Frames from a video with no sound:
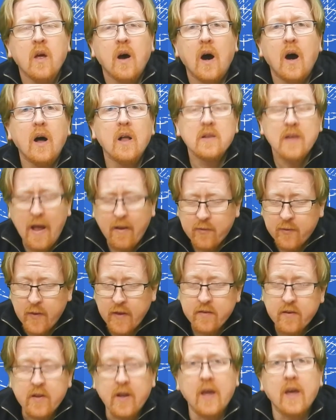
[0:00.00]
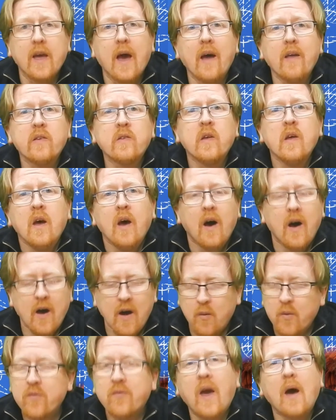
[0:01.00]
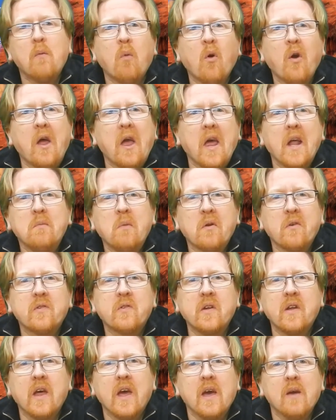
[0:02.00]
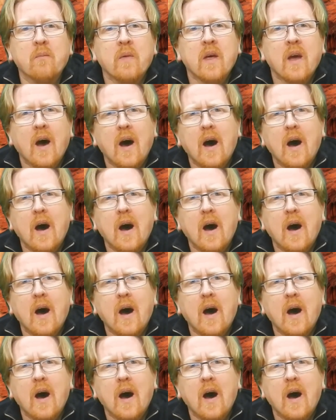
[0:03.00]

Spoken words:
Last thing today, guys, we've got more animals to name.